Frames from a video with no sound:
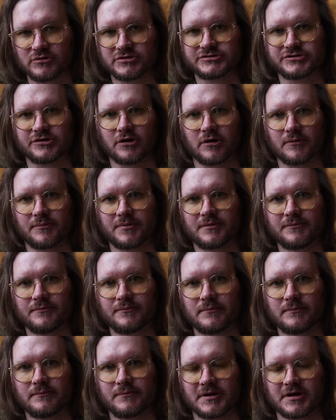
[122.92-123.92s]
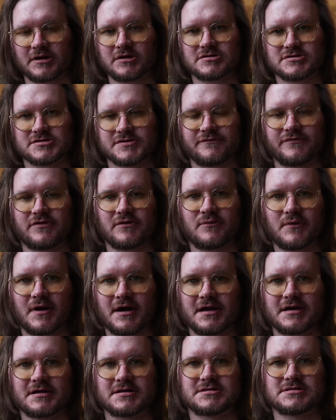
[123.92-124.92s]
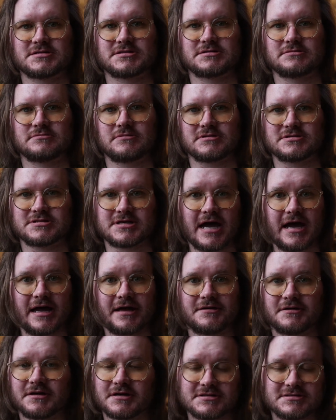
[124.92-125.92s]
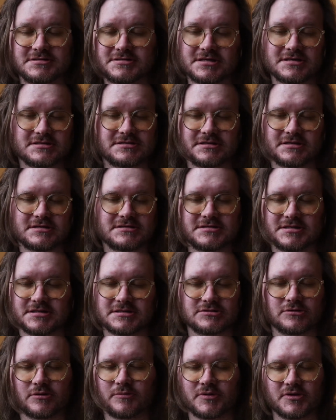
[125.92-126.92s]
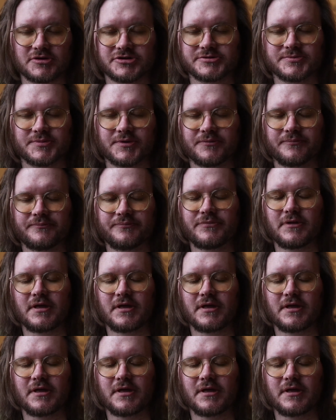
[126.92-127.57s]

stop because of the way it's tanned. It's just not possible.